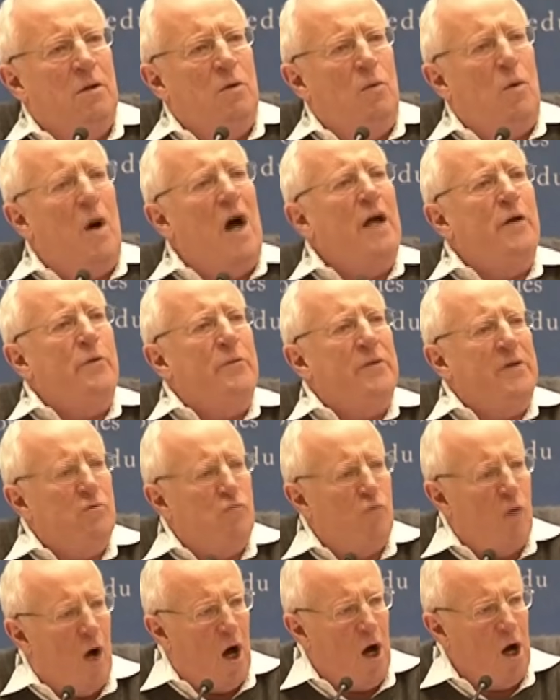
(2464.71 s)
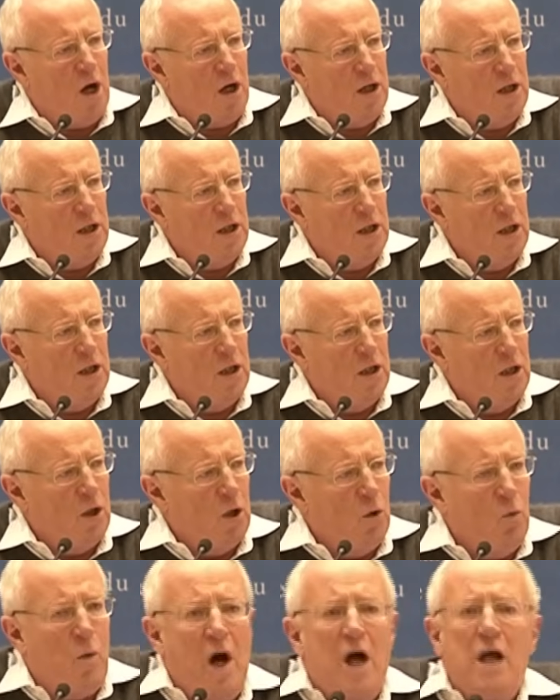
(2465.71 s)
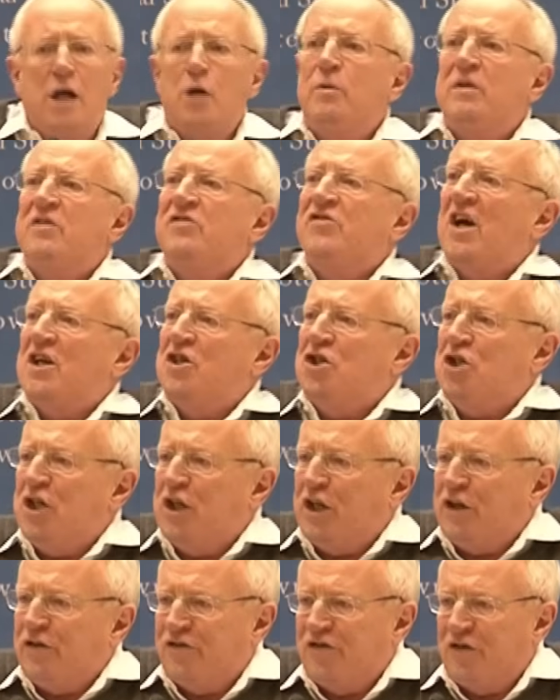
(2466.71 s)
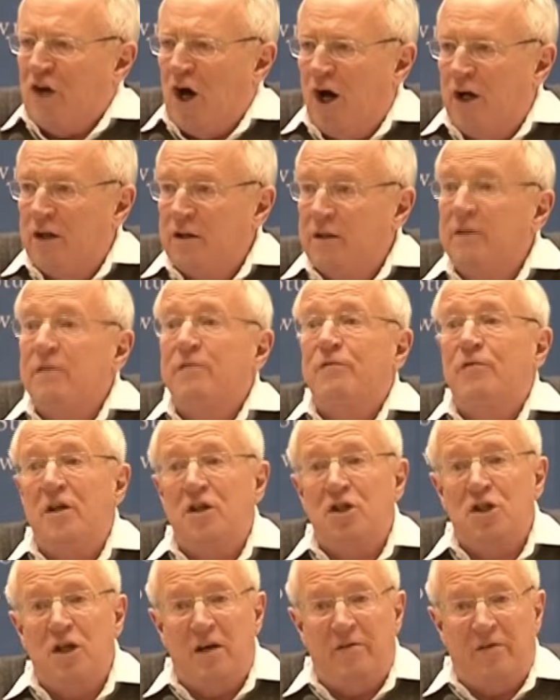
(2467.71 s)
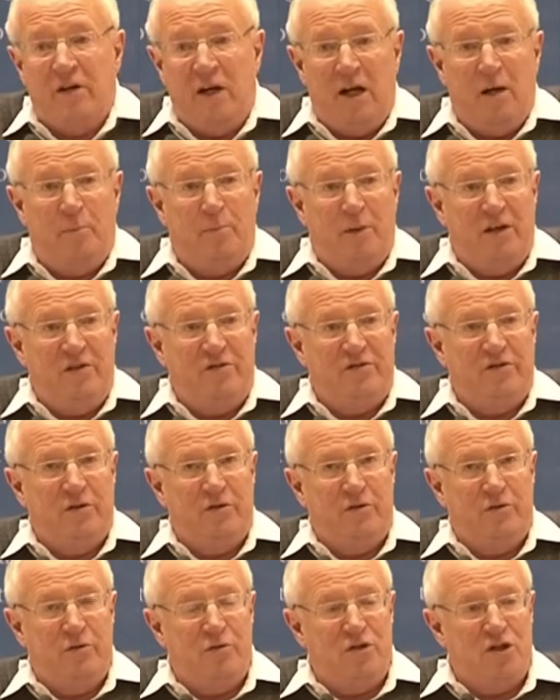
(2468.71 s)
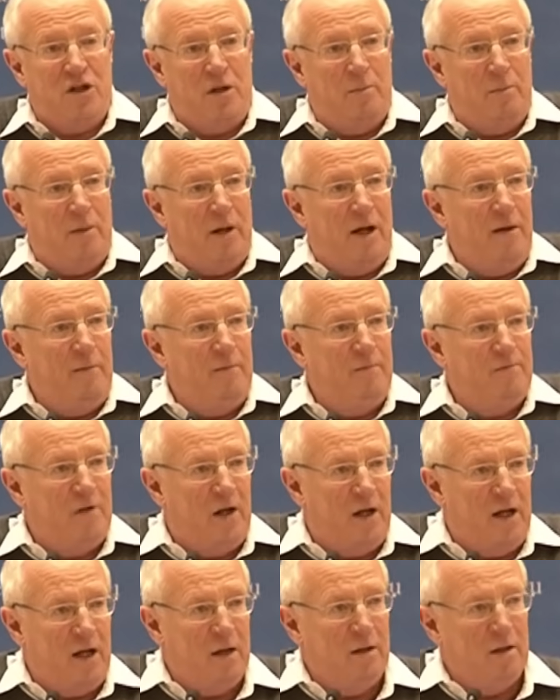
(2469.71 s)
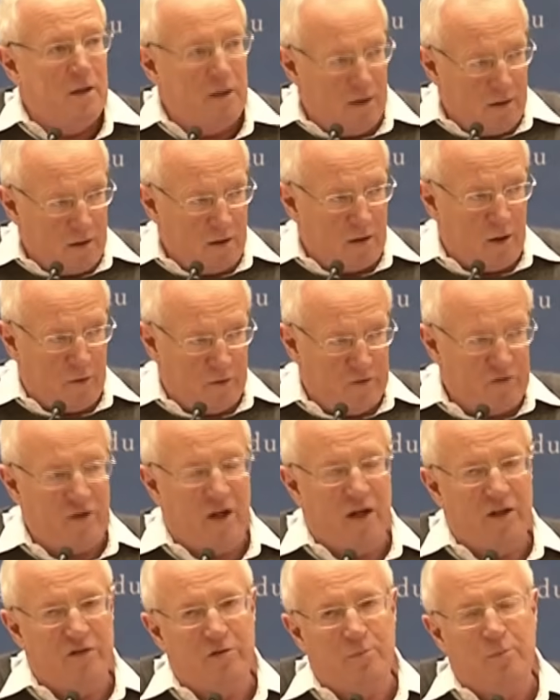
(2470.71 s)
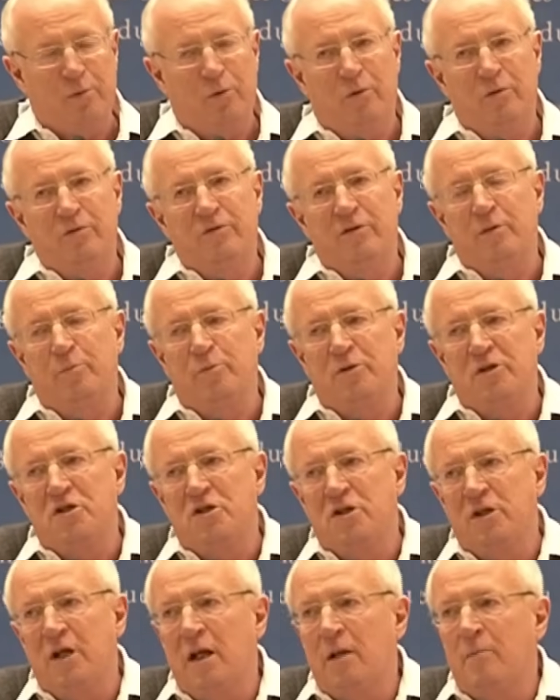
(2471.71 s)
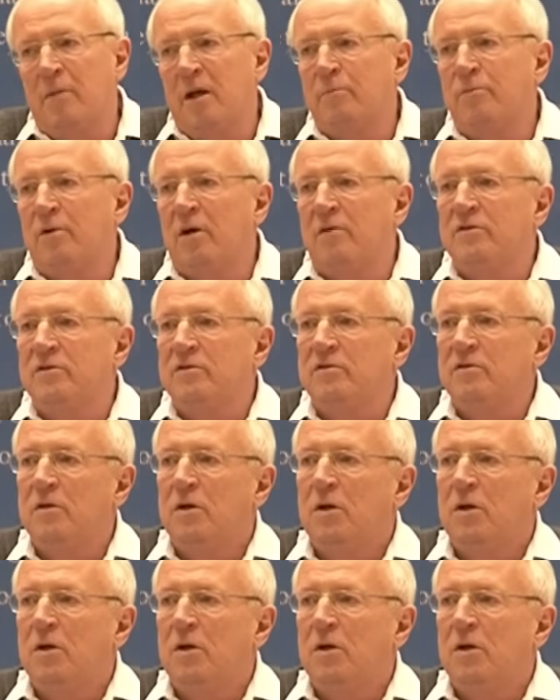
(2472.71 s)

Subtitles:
Why are you in Iraq? Why are you in Tajikistan? The French have an airbase at Dushanbe, flying close air support to the British in Helmand province.